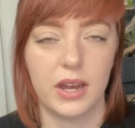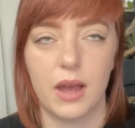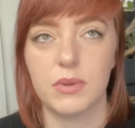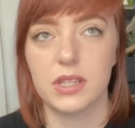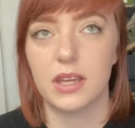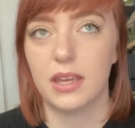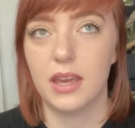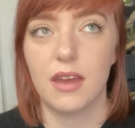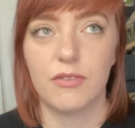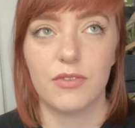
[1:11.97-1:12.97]
I was like,
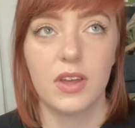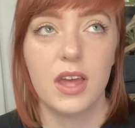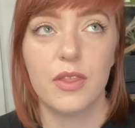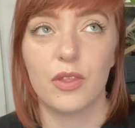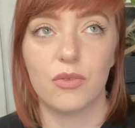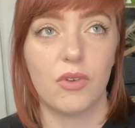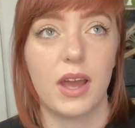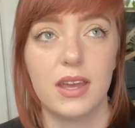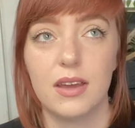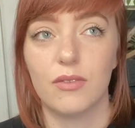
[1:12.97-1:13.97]
if the
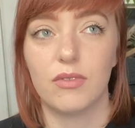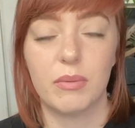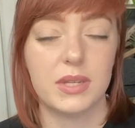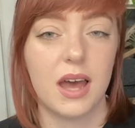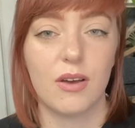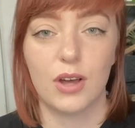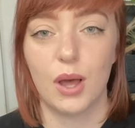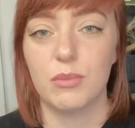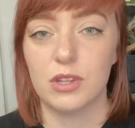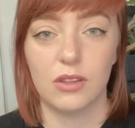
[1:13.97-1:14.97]
right reptile
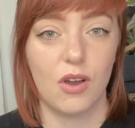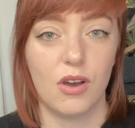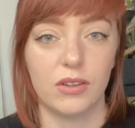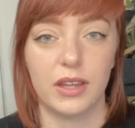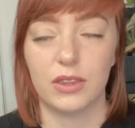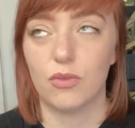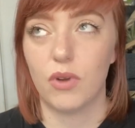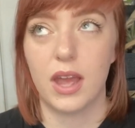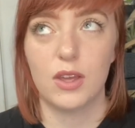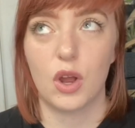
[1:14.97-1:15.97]
comes along, like the
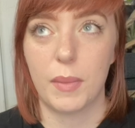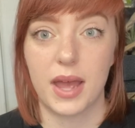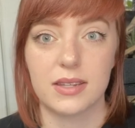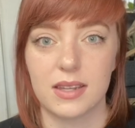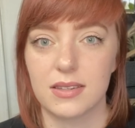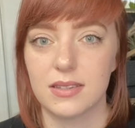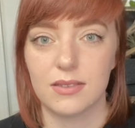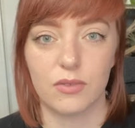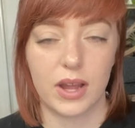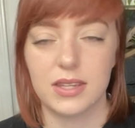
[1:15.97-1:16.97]
right Uromastyx,
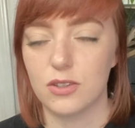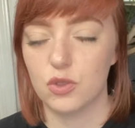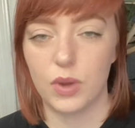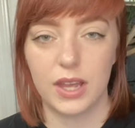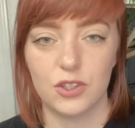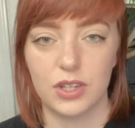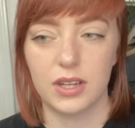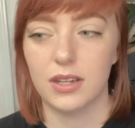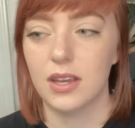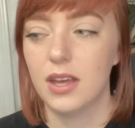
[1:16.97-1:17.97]
the right
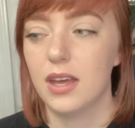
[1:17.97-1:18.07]
situation,